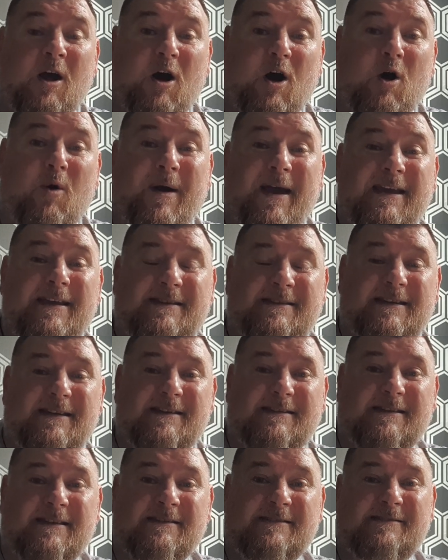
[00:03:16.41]

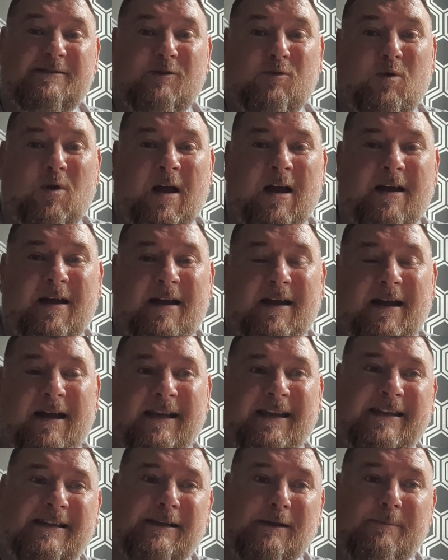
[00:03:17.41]
Oasis is a
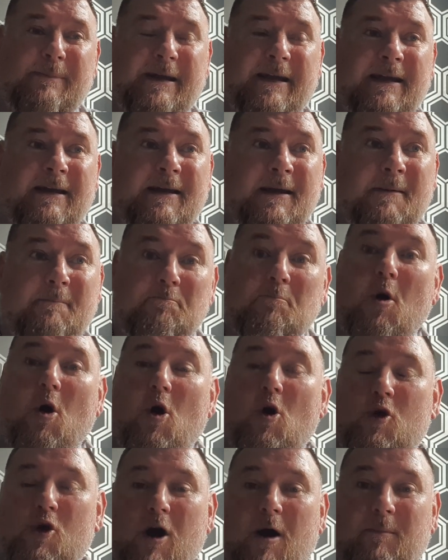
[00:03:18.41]
little bit
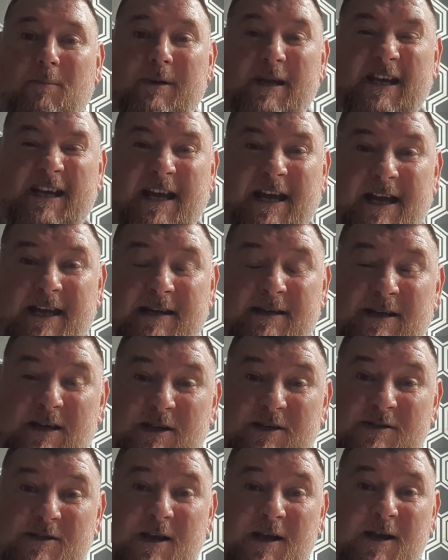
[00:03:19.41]
more complicated
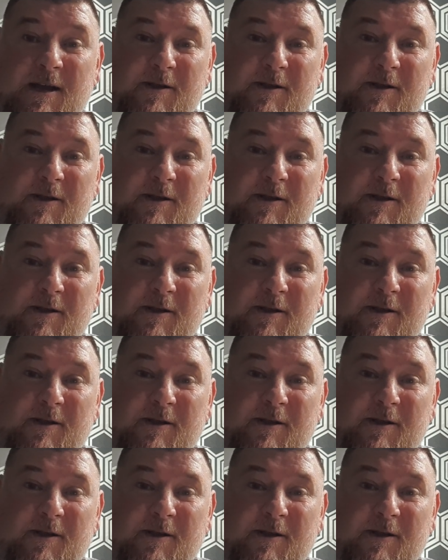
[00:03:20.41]
because